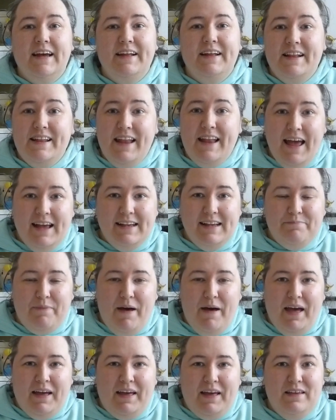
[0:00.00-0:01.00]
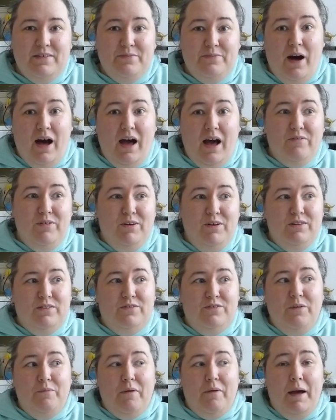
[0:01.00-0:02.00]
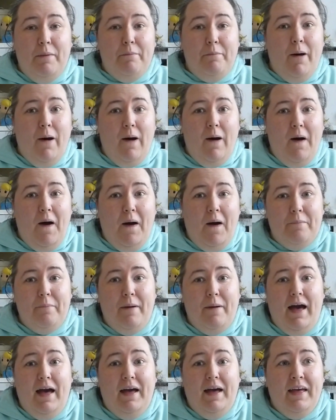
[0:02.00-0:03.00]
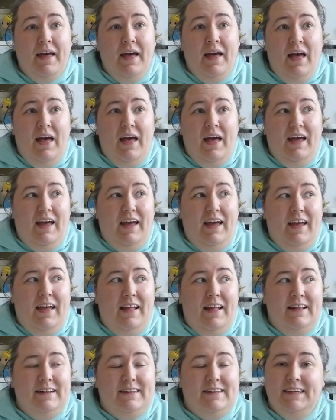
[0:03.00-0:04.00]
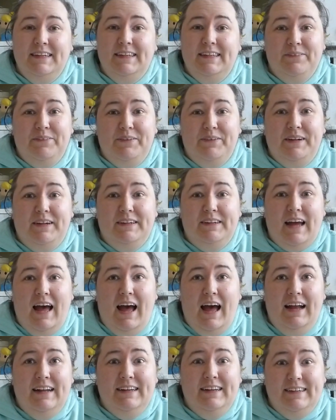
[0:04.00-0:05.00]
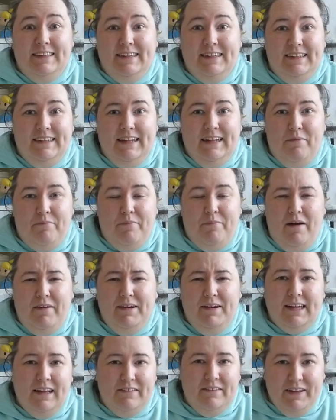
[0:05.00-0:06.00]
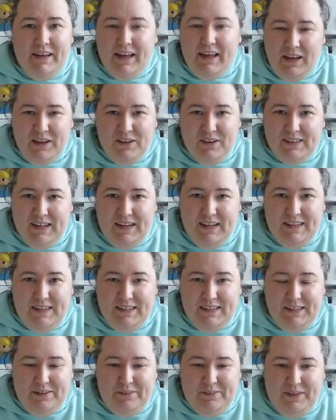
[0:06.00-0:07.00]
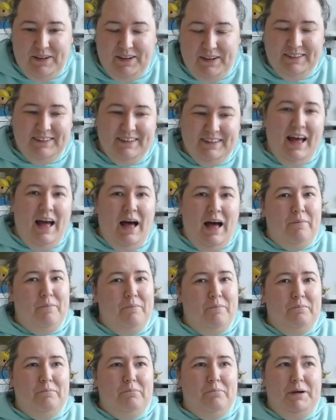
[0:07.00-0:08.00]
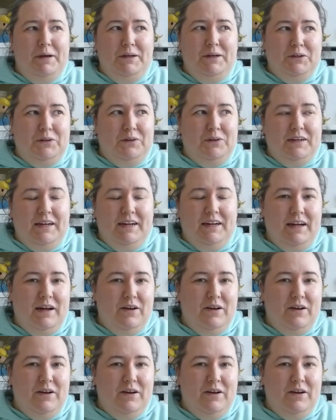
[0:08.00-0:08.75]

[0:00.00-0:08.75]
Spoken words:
So the next bag is what I've used for my park bag in Disney World and Disneyland Paris. I think I used it in Disney World. I'm pretty sure I did.